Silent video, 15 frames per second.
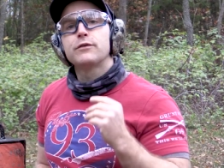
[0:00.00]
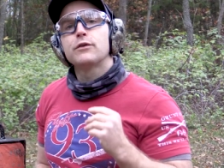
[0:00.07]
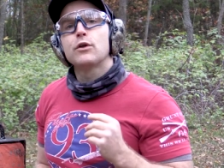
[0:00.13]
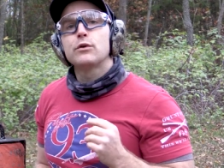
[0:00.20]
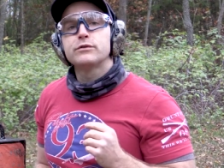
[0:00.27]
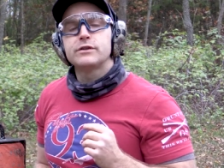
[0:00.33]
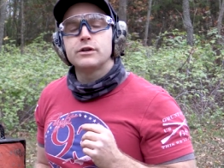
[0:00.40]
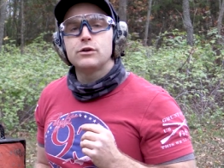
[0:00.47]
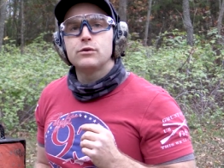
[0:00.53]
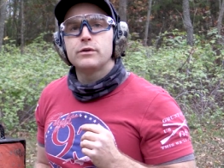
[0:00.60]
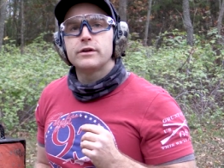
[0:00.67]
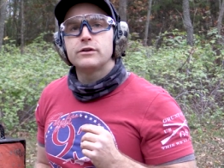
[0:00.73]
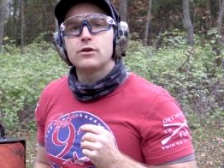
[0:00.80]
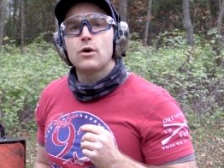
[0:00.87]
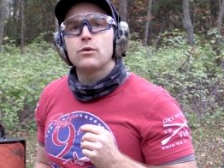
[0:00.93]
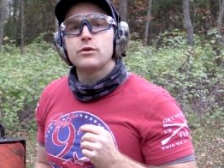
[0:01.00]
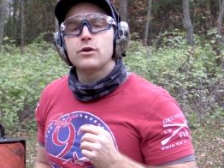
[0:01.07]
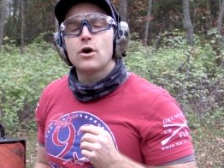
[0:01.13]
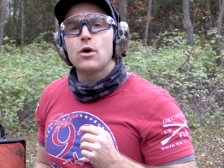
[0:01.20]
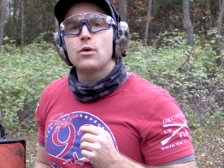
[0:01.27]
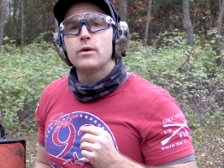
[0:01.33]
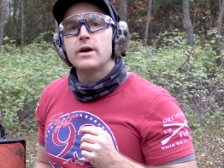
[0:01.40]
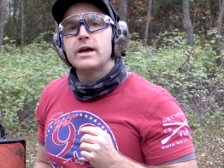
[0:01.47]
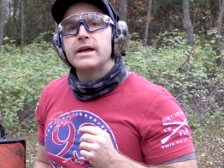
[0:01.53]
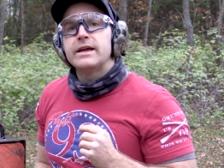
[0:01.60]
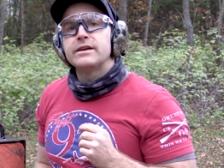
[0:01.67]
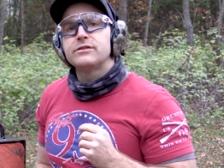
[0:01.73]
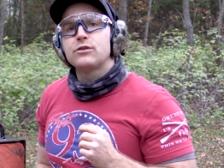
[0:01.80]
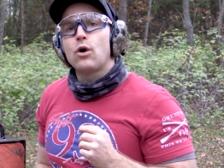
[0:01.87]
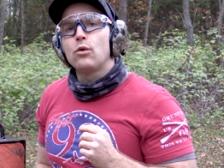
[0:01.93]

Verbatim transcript: for those of you that don't know, is